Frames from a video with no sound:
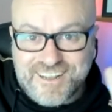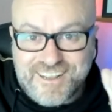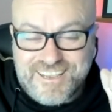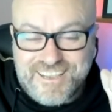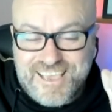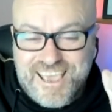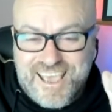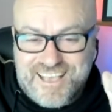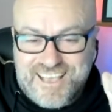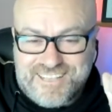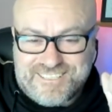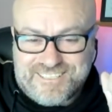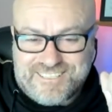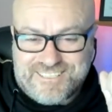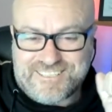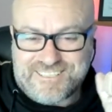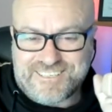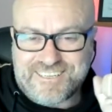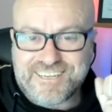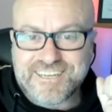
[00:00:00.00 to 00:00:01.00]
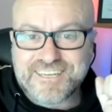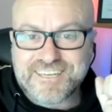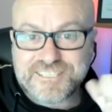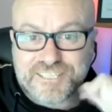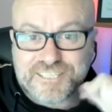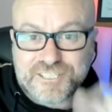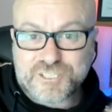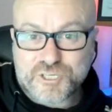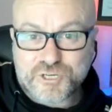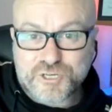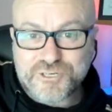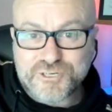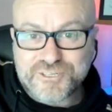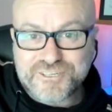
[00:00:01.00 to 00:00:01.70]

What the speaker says: Yes. Did you?